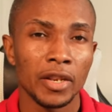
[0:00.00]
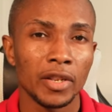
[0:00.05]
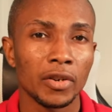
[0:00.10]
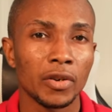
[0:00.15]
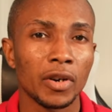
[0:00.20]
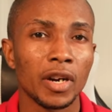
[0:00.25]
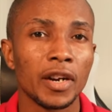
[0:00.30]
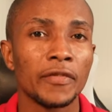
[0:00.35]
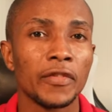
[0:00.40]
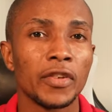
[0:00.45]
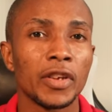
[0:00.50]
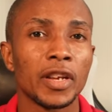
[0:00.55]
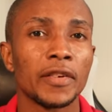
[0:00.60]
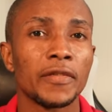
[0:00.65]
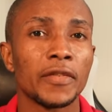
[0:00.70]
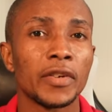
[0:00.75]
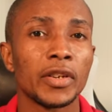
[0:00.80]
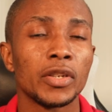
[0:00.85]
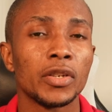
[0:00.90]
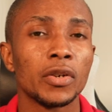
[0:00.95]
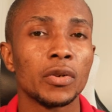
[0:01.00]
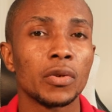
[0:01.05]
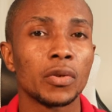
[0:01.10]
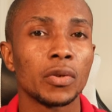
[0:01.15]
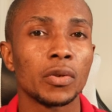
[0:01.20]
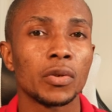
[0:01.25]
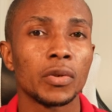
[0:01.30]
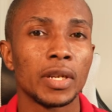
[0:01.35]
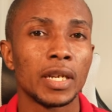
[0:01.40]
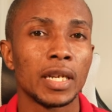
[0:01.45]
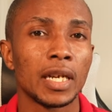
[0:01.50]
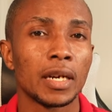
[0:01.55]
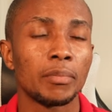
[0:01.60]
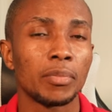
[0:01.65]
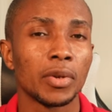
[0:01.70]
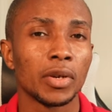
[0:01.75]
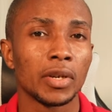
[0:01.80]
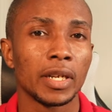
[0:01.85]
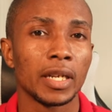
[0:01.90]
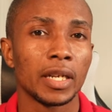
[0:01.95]
Now, have you ever downloaded
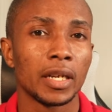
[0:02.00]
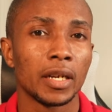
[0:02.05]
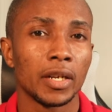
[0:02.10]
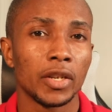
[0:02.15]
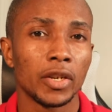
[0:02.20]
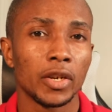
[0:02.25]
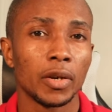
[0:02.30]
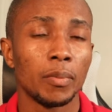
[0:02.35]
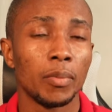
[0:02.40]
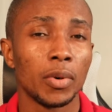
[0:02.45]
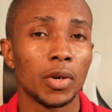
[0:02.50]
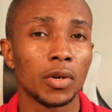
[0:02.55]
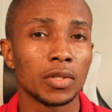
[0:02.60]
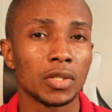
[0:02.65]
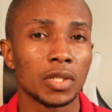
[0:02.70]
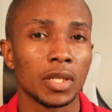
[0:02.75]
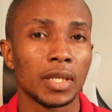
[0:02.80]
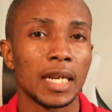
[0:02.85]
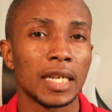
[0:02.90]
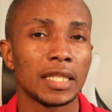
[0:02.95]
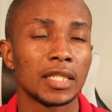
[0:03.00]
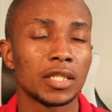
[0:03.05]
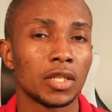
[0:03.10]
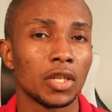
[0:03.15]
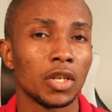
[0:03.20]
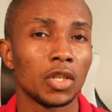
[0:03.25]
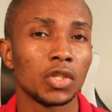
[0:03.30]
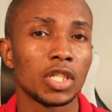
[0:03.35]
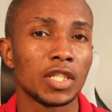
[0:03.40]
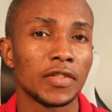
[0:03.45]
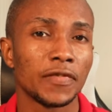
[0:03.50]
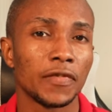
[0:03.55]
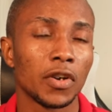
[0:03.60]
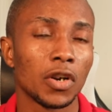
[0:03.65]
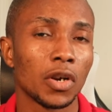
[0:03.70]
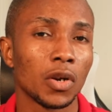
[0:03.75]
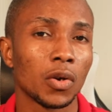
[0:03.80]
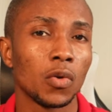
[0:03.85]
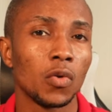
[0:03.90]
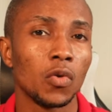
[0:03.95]
a plugin on your browser that searches
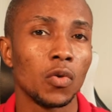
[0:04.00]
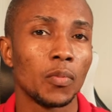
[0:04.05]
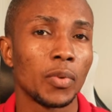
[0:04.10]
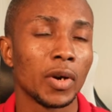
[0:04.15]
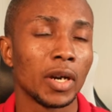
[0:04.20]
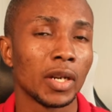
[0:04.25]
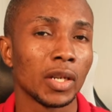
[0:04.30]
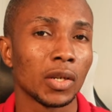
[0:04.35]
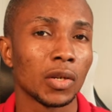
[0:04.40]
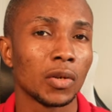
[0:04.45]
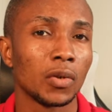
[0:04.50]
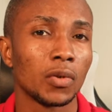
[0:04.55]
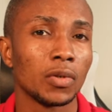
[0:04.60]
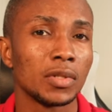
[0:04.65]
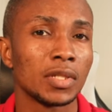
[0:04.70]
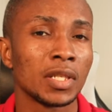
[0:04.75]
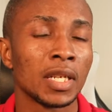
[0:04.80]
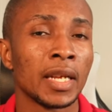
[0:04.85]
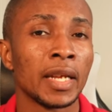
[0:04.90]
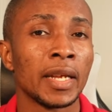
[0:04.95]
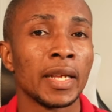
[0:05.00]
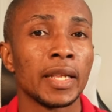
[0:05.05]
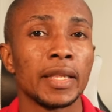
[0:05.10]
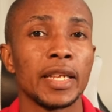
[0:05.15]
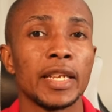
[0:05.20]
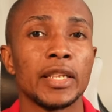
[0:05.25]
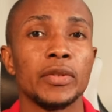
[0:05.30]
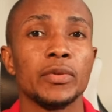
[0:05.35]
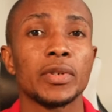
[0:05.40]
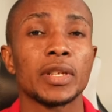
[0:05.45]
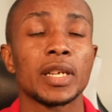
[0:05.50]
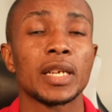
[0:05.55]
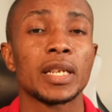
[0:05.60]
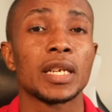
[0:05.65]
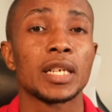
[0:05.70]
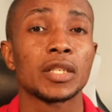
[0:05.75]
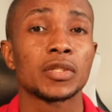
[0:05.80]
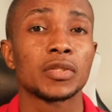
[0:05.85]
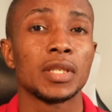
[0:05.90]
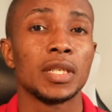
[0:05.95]
for coupon codes? Then you
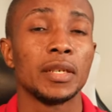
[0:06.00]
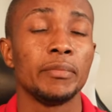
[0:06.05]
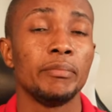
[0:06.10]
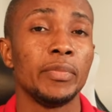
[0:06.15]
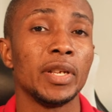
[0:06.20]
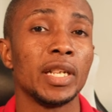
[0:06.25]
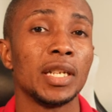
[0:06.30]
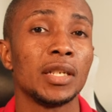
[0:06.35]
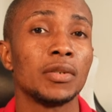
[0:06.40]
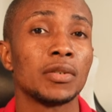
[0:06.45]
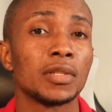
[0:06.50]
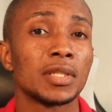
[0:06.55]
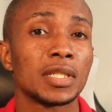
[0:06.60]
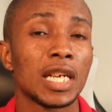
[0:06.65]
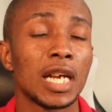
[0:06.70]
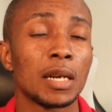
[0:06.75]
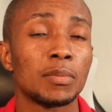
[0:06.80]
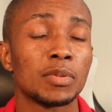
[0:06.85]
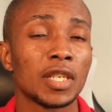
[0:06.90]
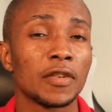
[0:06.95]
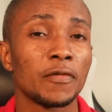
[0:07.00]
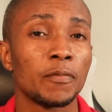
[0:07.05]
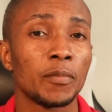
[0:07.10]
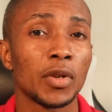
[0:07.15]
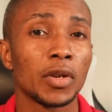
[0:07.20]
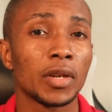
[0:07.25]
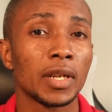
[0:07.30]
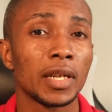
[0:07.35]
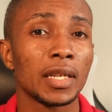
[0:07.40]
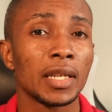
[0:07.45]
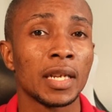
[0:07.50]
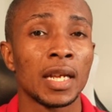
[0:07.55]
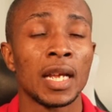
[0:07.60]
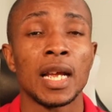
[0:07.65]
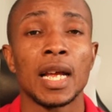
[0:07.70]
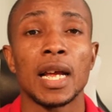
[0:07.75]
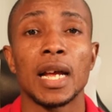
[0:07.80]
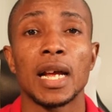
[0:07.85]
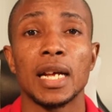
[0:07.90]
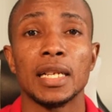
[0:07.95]
can actually build those types of plugins
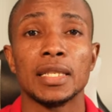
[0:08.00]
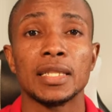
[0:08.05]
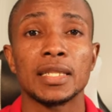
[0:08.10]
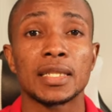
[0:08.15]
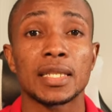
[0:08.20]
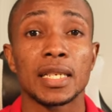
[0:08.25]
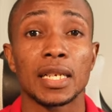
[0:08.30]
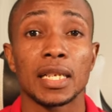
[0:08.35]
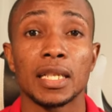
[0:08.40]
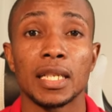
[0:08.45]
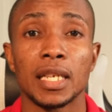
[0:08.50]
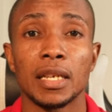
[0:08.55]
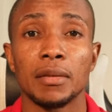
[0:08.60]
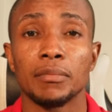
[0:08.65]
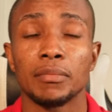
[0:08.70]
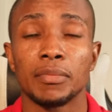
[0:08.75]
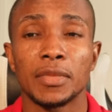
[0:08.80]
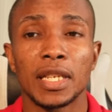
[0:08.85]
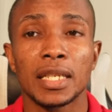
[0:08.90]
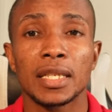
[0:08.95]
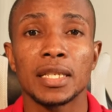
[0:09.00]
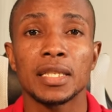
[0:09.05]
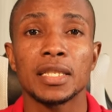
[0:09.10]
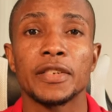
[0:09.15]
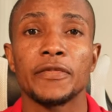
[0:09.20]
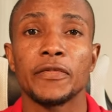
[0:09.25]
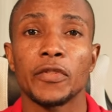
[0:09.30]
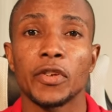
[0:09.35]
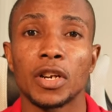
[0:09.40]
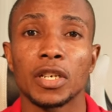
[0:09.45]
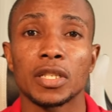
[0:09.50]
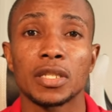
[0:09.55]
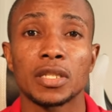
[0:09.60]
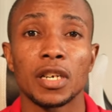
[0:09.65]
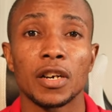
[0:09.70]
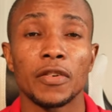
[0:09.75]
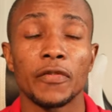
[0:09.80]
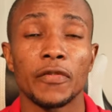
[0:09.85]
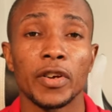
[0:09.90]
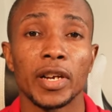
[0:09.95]
and sell them. That is if you're a
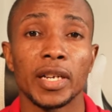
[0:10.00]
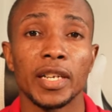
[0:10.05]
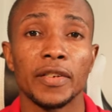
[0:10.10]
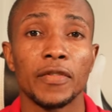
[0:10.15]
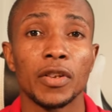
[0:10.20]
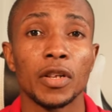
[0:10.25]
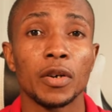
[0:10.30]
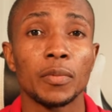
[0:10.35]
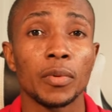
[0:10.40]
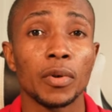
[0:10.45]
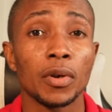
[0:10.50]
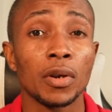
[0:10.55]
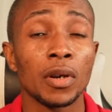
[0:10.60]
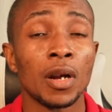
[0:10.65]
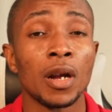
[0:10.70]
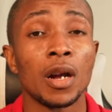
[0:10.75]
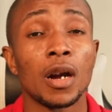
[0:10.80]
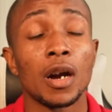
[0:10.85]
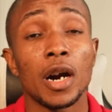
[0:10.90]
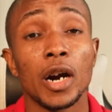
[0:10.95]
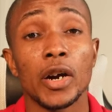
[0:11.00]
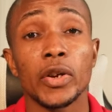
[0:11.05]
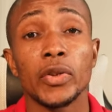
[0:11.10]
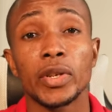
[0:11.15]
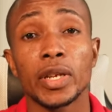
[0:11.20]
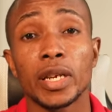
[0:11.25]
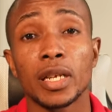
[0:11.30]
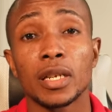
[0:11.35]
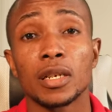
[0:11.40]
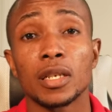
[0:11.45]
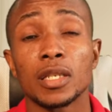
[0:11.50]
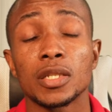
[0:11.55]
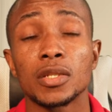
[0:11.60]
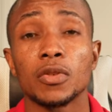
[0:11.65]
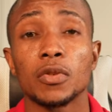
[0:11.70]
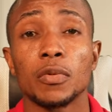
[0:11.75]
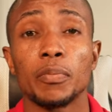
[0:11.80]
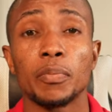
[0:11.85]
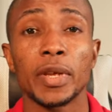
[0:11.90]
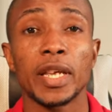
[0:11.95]
software developer, or you can
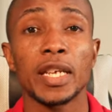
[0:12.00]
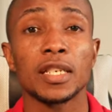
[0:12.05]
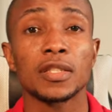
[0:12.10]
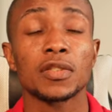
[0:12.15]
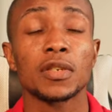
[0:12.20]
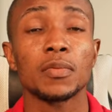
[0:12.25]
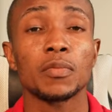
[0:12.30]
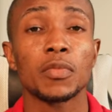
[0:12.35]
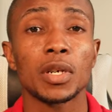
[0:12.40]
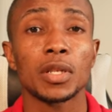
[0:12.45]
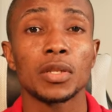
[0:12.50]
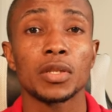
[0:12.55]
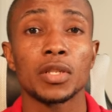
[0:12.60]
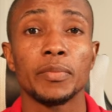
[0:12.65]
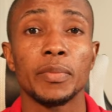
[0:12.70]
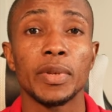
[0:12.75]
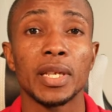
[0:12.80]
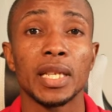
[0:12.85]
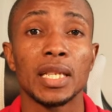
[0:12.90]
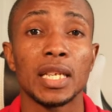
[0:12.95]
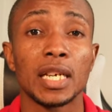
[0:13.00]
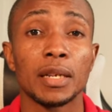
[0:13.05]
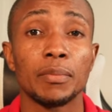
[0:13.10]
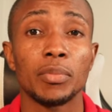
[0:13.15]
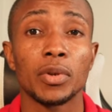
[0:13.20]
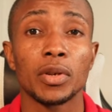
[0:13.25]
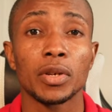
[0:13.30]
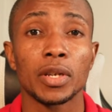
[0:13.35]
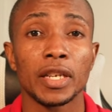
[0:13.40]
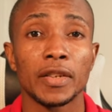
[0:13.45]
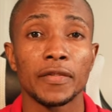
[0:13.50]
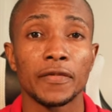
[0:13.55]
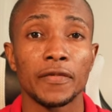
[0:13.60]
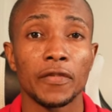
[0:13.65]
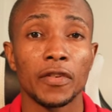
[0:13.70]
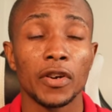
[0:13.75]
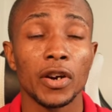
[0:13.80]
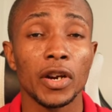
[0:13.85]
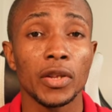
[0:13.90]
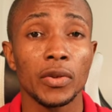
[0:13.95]
also pay someone to build that plugin
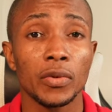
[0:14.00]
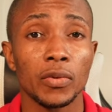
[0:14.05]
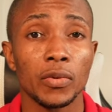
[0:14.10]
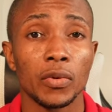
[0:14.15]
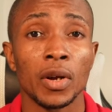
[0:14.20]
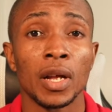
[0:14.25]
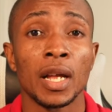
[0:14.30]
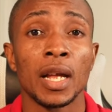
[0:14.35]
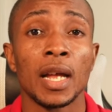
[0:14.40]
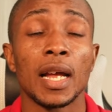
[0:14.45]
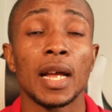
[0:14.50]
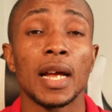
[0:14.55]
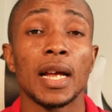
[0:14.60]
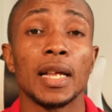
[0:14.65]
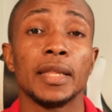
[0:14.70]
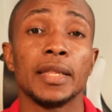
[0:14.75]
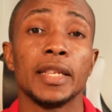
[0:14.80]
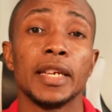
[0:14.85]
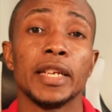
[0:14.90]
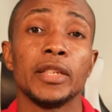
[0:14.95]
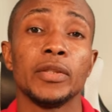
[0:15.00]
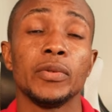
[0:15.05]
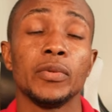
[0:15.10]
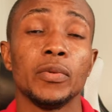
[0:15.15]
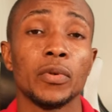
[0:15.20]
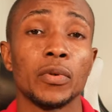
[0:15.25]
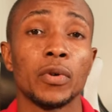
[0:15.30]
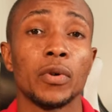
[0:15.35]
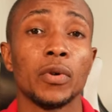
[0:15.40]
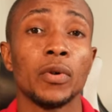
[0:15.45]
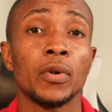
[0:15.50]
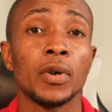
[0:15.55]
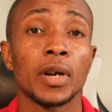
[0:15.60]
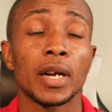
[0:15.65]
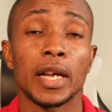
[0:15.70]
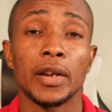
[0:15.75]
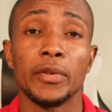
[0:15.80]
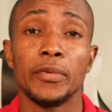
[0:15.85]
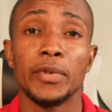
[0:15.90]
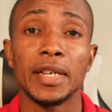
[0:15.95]
for you, and then you
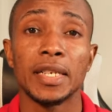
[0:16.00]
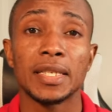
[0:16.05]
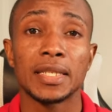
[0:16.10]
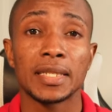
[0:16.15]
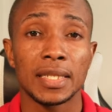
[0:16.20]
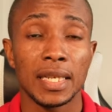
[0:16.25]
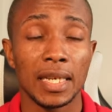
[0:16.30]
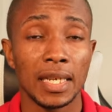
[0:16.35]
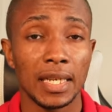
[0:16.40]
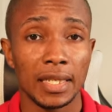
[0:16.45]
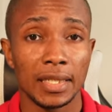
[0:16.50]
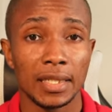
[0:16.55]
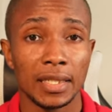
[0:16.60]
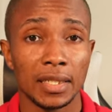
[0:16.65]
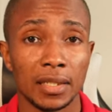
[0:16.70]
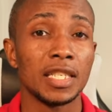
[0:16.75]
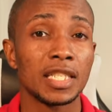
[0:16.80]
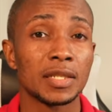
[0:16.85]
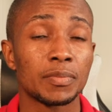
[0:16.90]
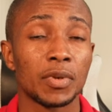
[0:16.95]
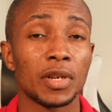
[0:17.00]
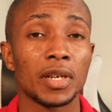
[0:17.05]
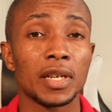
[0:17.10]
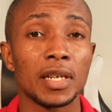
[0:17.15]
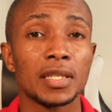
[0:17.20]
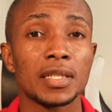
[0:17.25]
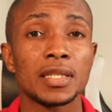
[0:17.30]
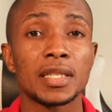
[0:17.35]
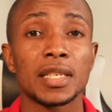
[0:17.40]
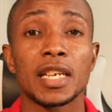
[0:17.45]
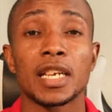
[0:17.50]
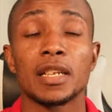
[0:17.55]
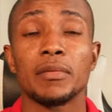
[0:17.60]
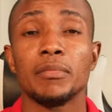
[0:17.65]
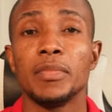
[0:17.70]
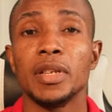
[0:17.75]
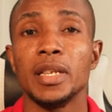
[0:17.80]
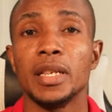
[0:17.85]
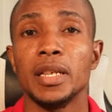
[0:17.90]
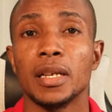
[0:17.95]
go and resell it. These plugins
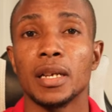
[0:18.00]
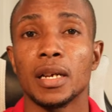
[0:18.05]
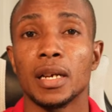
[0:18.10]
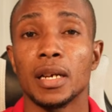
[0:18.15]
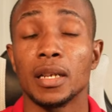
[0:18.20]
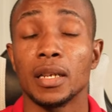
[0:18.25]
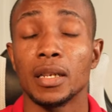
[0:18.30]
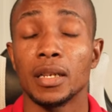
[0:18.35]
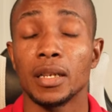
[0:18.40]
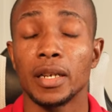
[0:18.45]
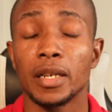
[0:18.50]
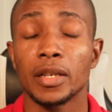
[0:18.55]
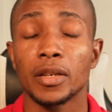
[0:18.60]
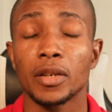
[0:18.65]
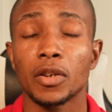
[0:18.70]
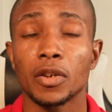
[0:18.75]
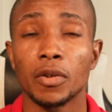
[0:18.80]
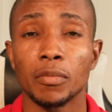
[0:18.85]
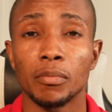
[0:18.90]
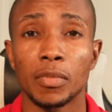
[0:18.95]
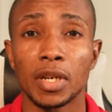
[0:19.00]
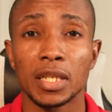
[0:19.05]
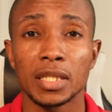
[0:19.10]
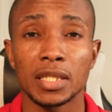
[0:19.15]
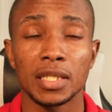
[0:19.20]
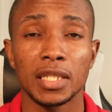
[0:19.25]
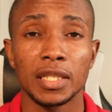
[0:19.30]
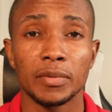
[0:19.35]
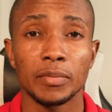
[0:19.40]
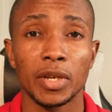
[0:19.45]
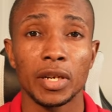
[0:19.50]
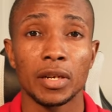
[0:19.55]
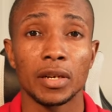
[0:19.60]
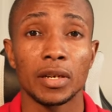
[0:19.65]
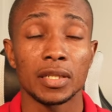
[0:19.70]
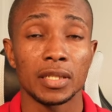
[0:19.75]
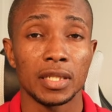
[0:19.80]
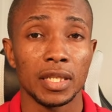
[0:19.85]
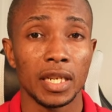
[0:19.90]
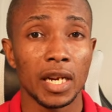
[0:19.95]
can be an income machine
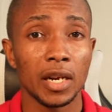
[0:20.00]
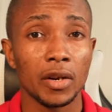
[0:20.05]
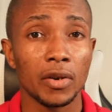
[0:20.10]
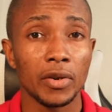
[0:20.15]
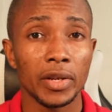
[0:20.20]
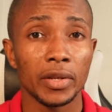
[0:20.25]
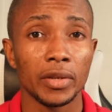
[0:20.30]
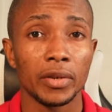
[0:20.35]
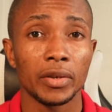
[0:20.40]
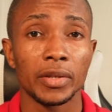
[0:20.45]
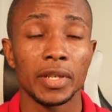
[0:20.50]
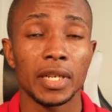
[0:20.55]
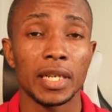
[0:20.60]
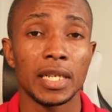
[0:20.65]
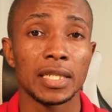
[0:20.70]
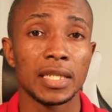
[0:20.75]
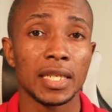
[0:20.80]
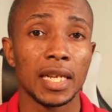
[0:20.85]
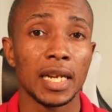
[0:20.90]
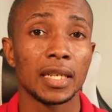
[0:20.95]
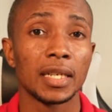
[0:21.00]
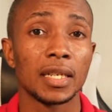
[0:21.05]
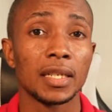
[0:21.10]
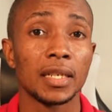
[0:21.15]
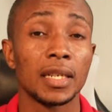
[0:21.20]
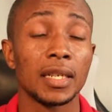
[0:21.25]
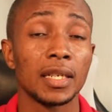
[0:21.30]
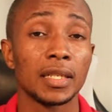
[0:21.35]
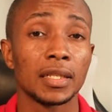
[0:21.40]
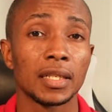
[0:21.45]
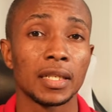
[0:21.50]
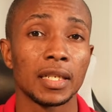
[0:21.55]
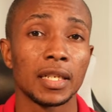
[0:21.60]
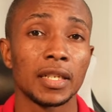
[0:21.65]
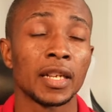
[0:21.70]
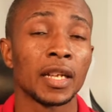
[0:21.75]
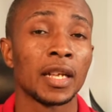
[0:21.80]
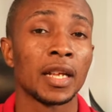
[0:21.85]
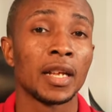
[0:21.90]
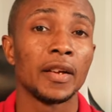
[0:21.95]
because you are going out there scanning the
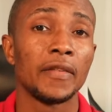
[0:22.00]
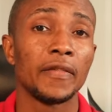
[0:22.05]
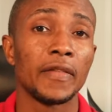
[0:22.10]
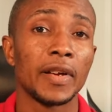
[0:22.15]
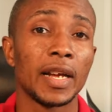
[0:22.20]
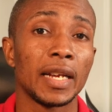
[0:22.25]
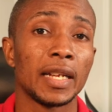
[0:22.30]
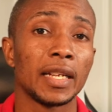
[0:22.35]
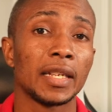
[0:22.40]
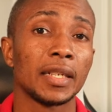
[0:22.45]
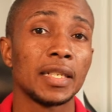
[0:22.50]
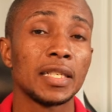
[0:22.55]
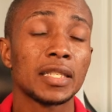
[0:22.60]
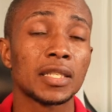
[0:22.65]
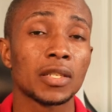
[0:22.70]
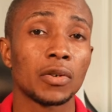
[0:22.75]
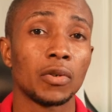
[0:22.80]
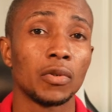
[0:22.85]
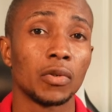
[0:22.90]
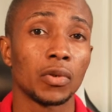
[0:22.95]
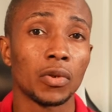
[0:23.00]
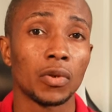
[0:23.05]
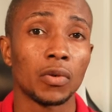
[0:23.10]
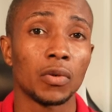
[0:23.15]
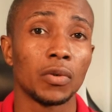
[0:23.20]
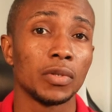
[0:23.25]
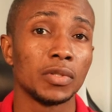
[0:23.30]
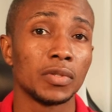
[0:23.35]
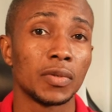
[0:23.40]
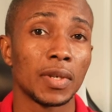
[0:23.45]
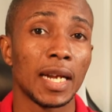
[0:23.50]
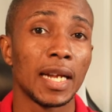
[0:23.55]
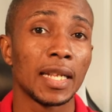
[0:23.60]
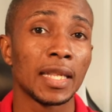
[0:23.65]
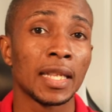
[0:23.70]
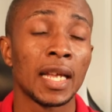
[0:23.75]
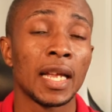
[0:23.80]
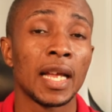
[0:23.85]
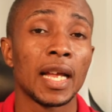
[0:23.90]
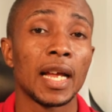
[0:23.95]
internet, finding discount codes,
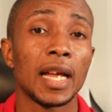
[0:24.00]
right?